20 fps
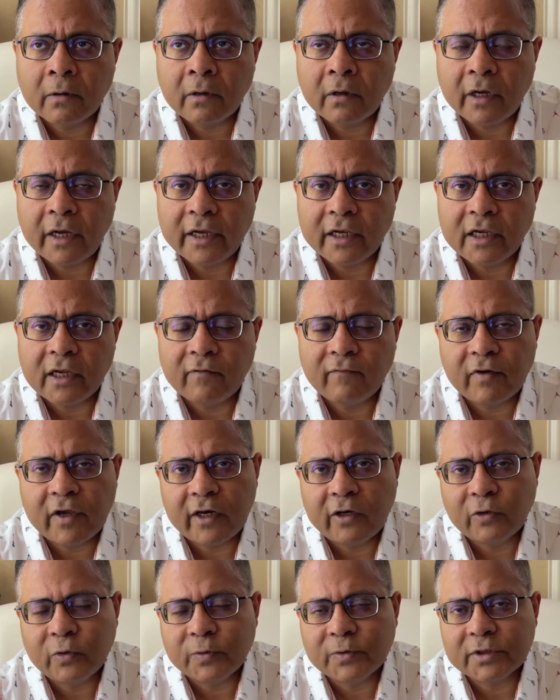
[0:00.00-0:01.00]

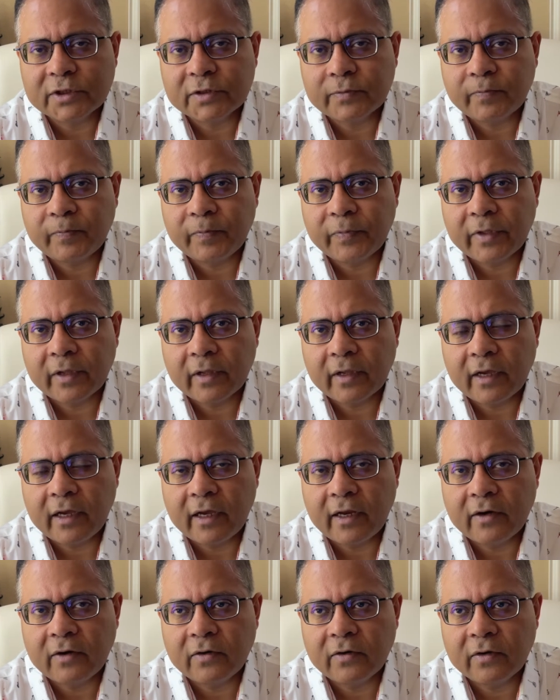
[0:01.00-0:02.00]
eigenvalues
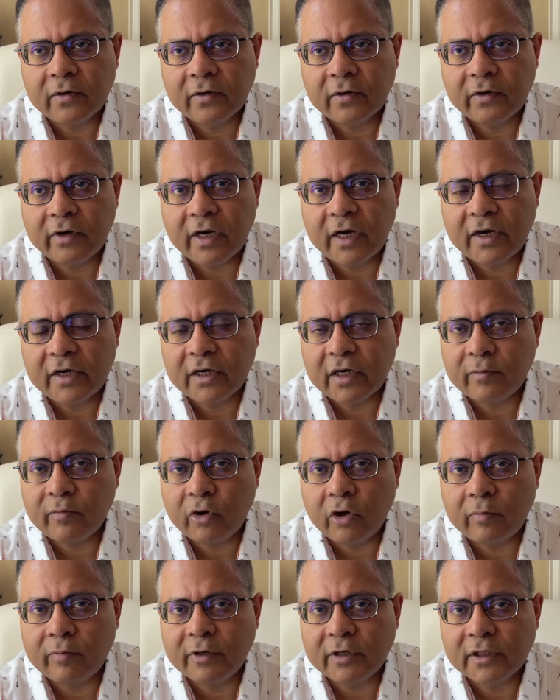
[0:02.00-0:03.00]
and related
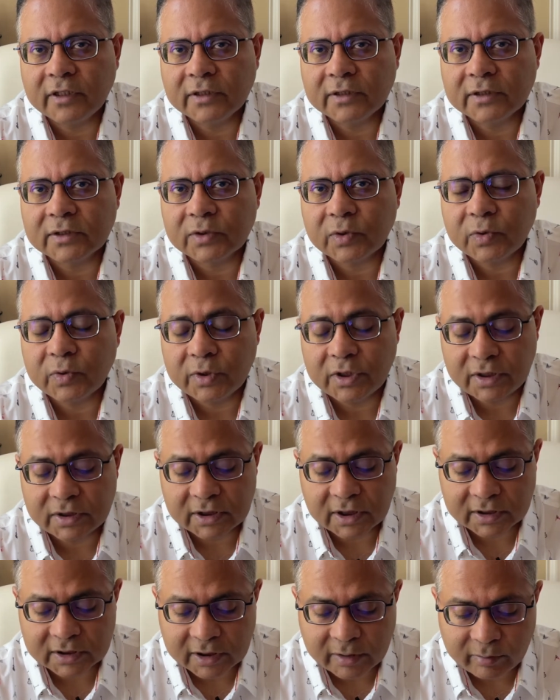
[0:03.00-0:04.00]
properties. So these
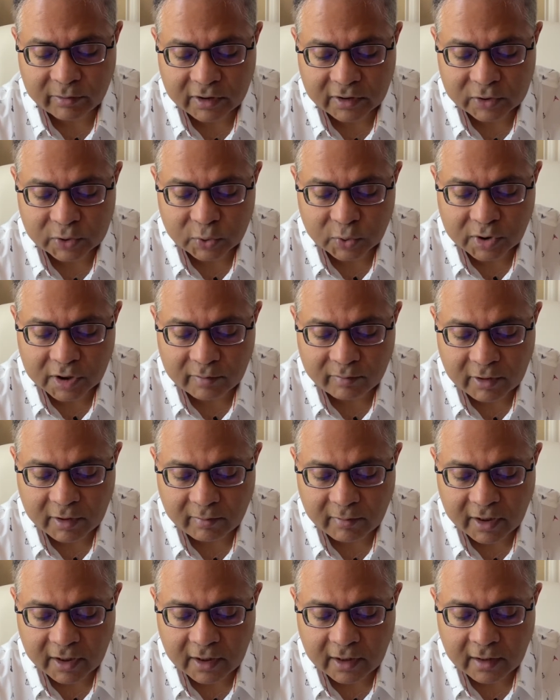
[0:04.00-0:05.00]
are some things to keep in
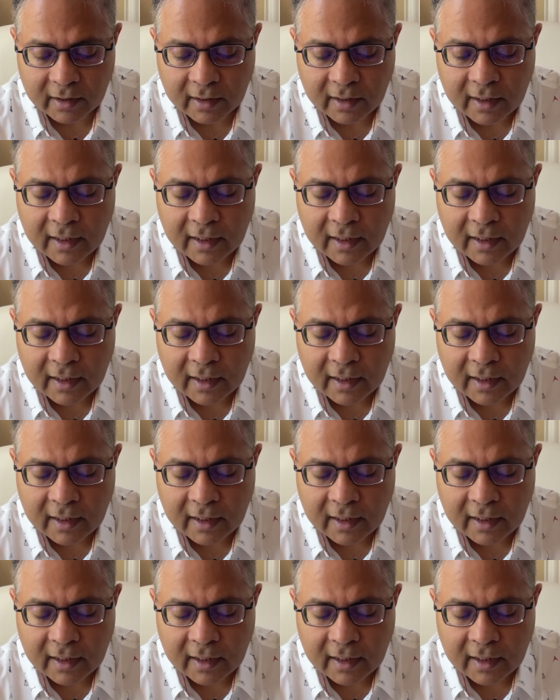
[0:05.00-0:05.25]
mind.